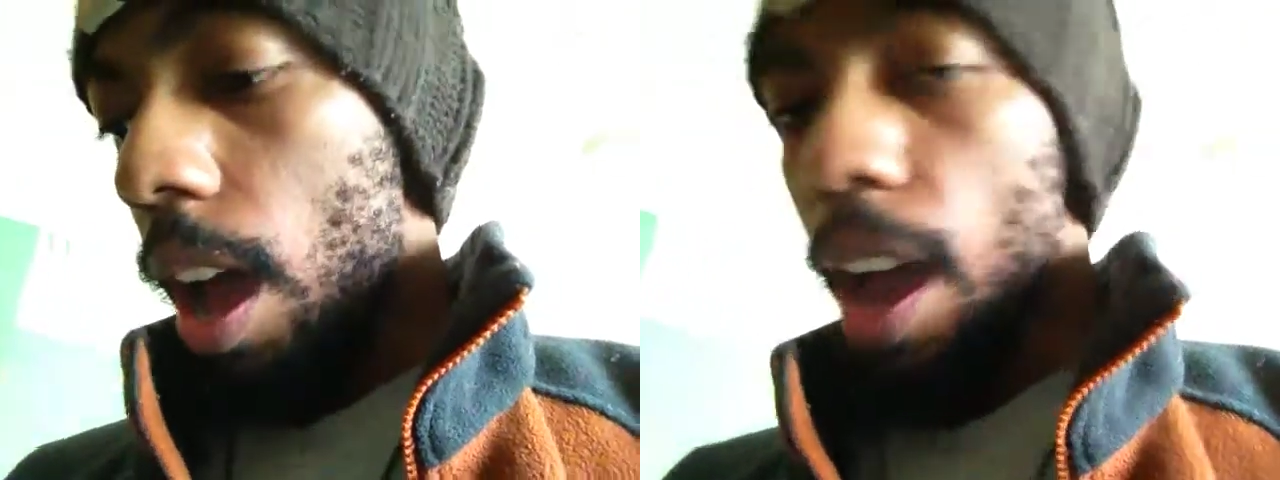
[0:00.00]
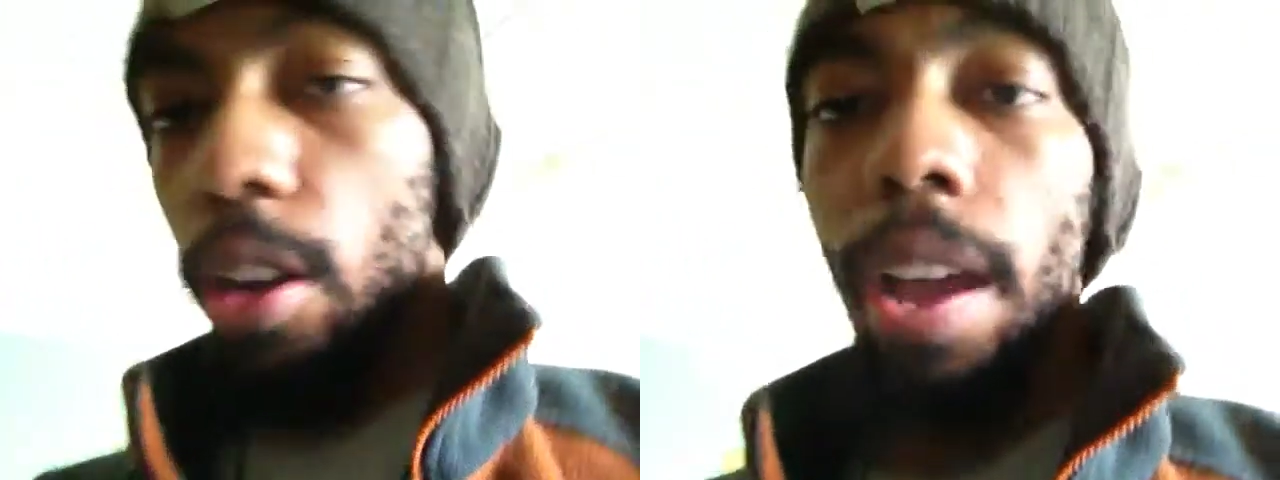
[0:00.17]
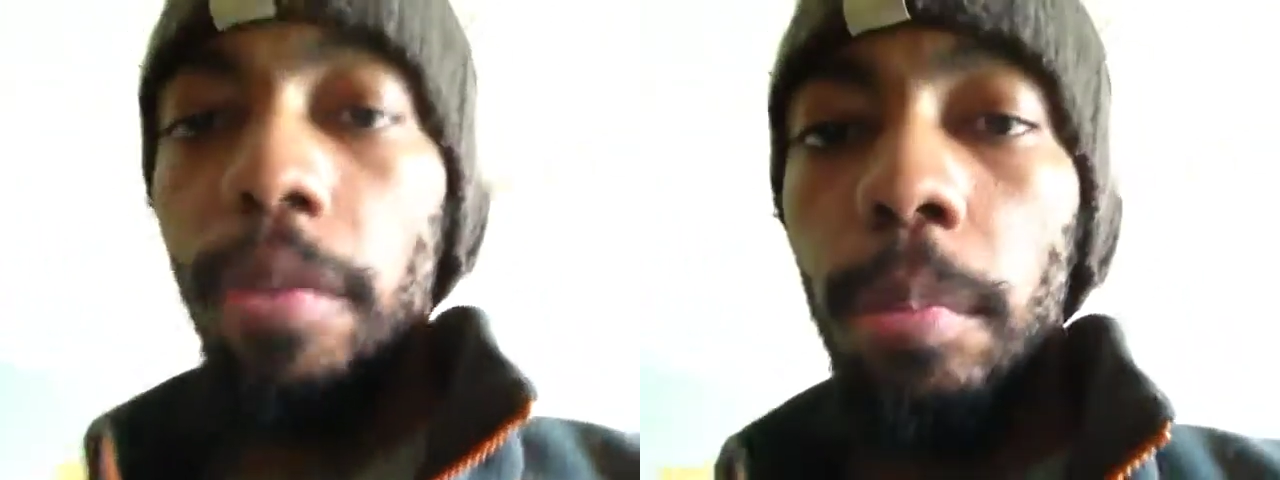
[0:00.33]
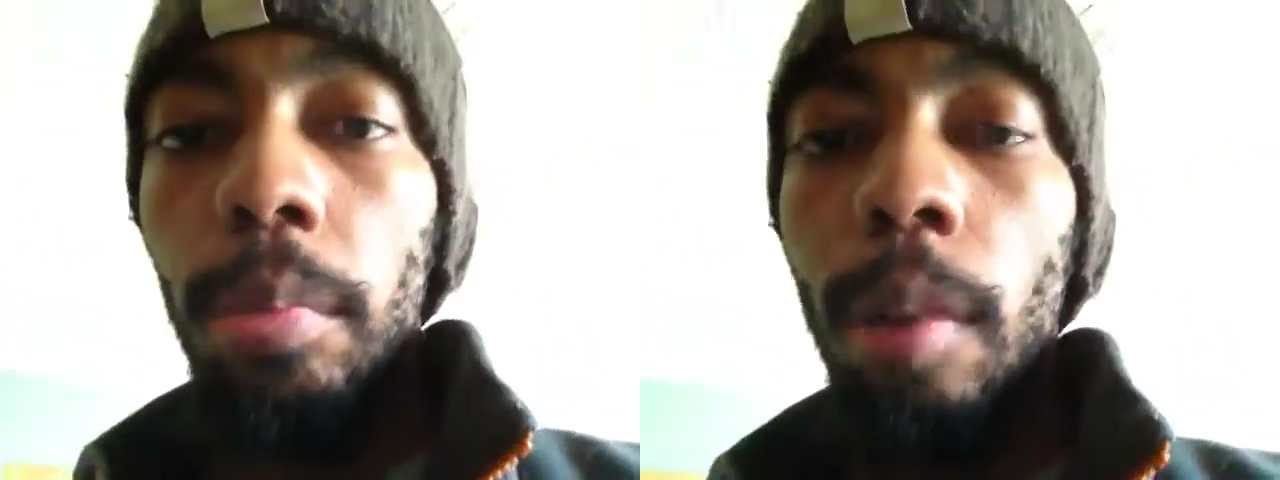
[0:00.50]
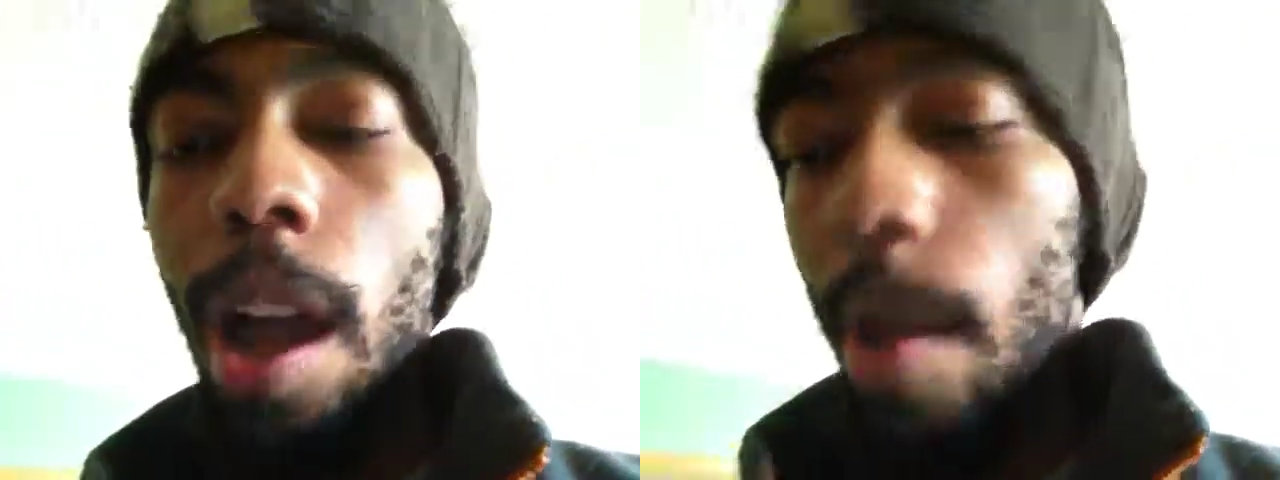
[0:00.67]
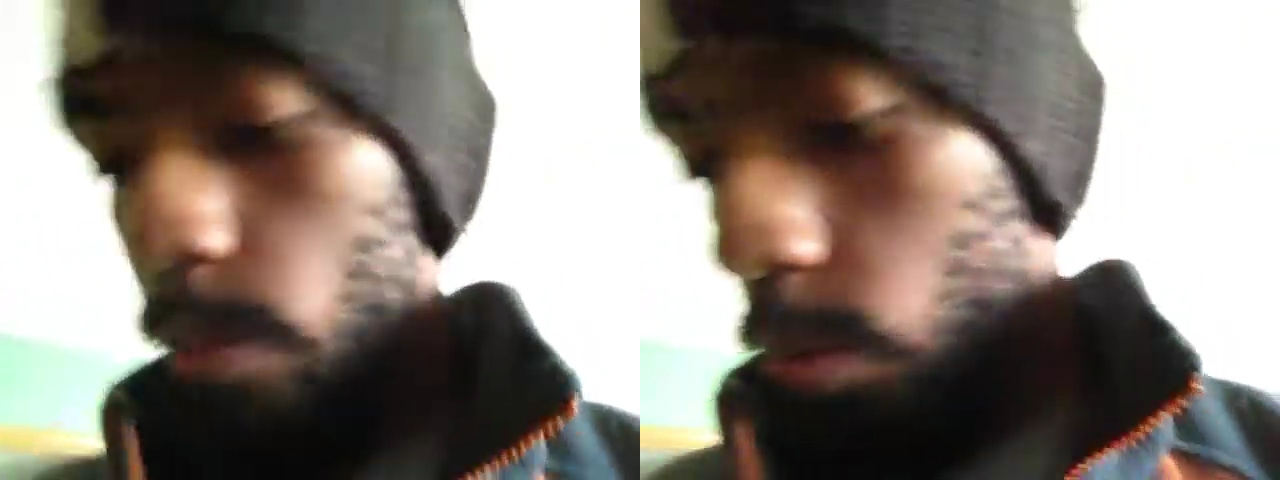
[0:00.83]
I don't have a
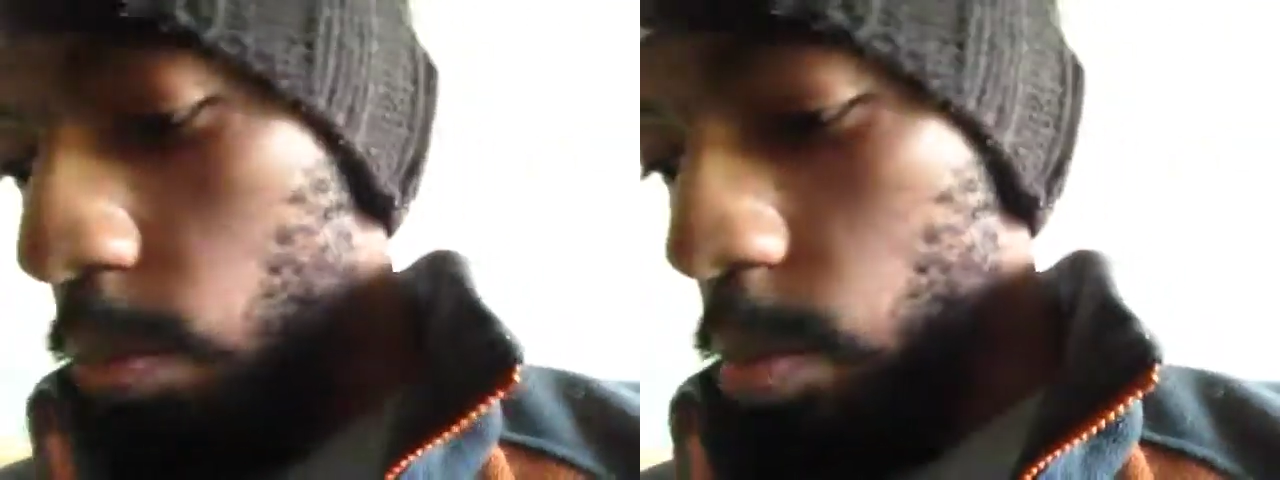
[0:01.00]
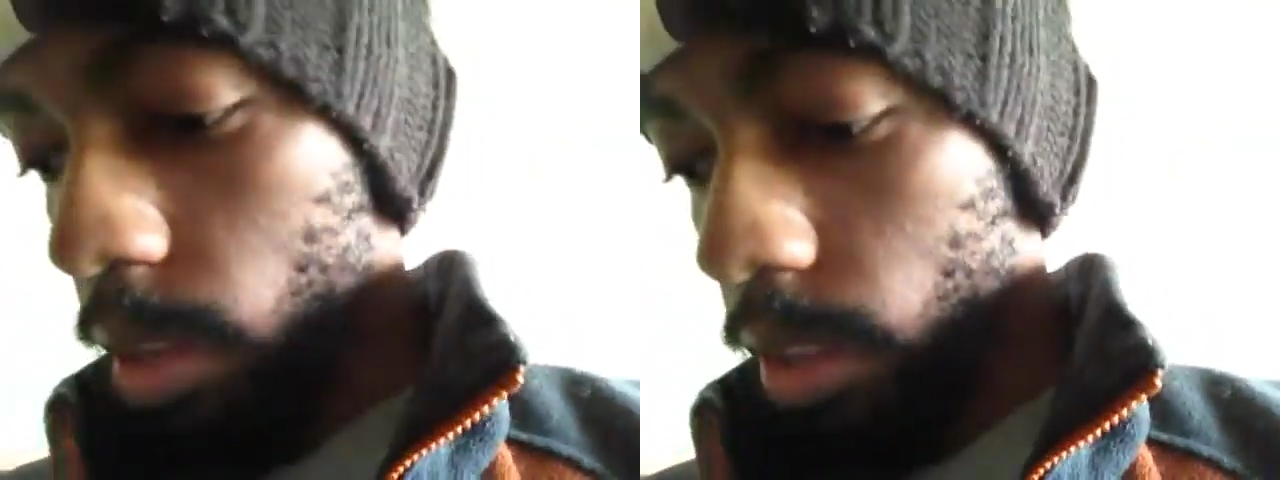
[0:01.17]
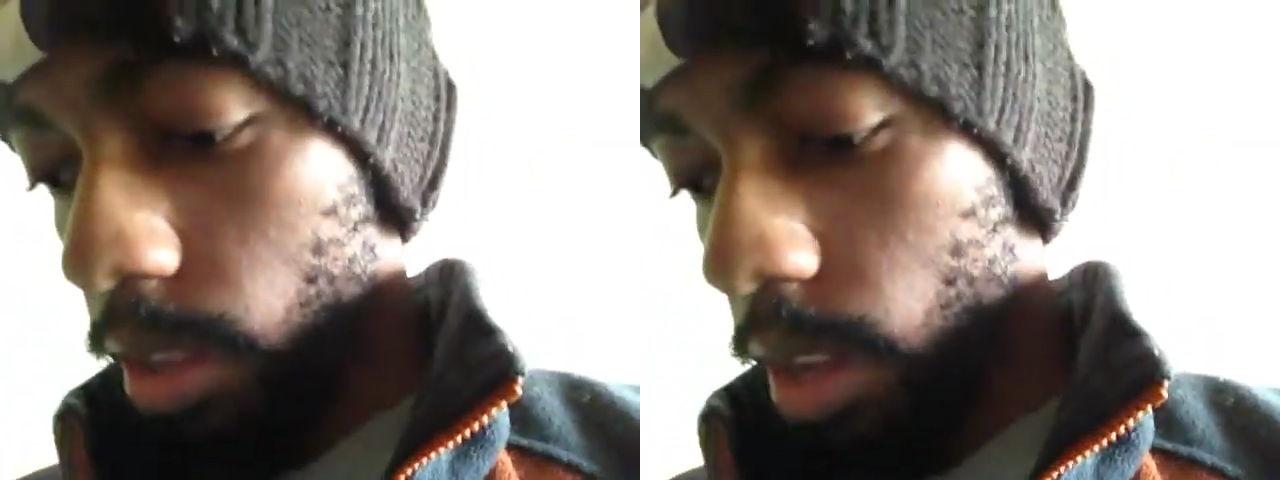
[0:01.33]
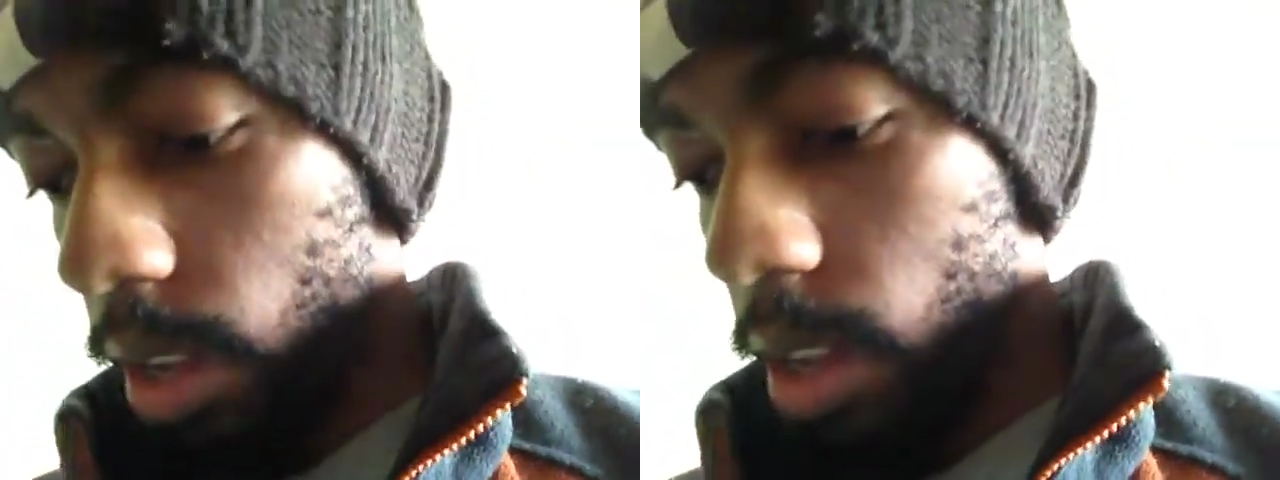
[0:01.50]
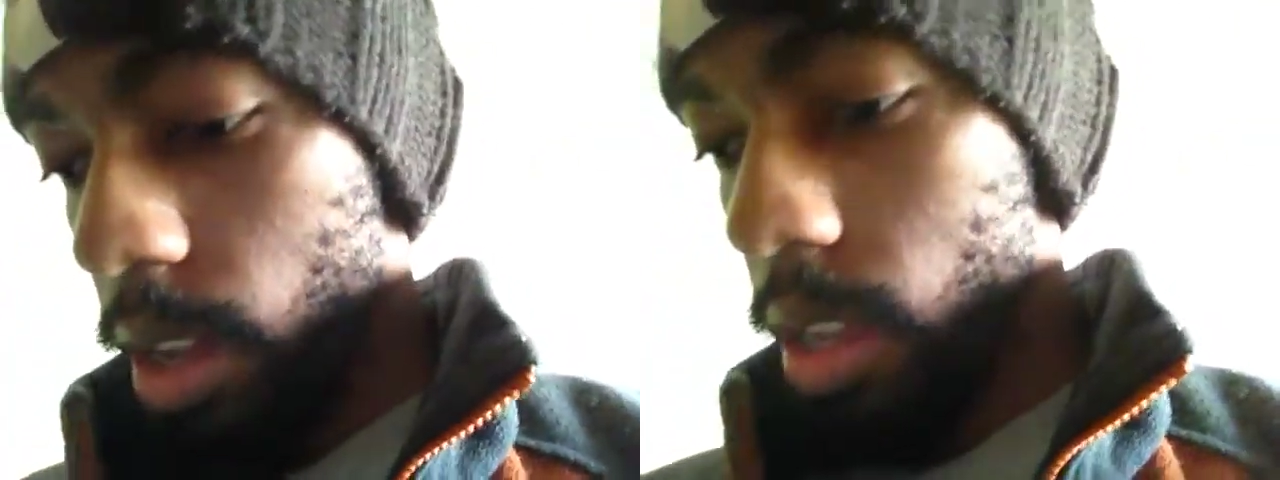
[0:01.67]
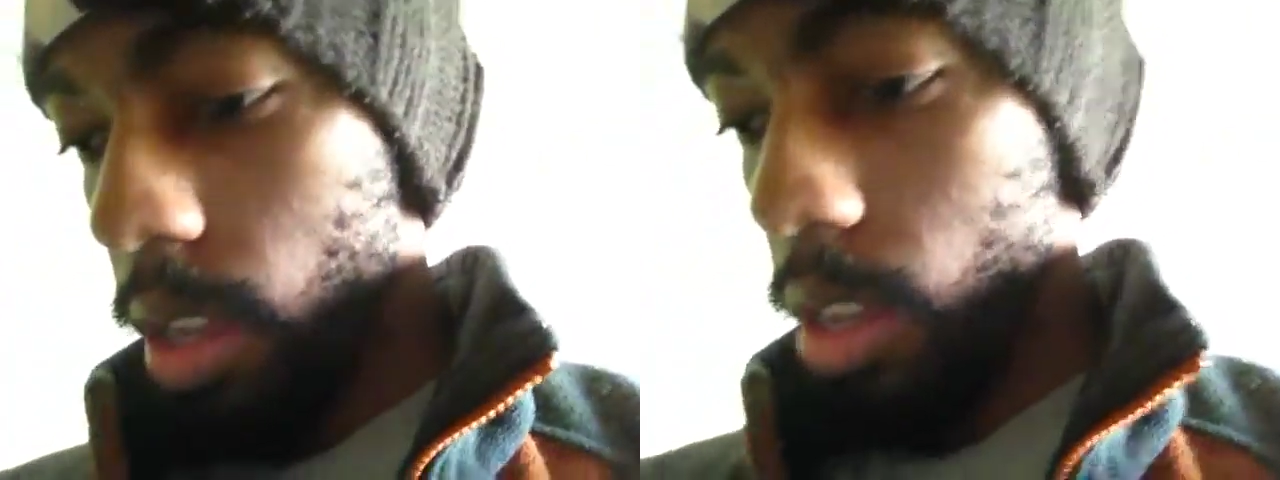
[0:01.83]
problem with
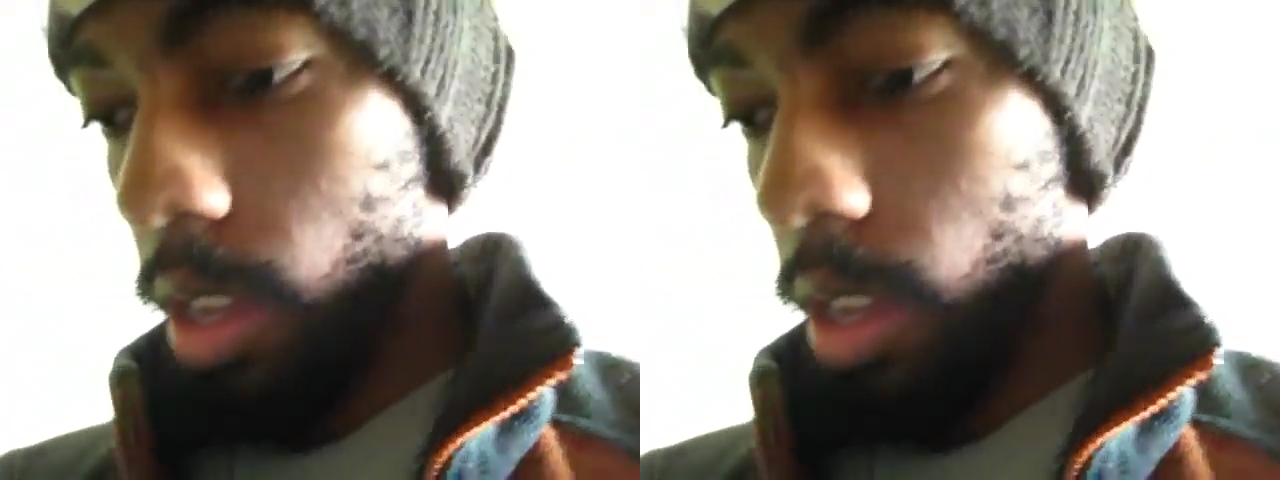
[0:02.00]
the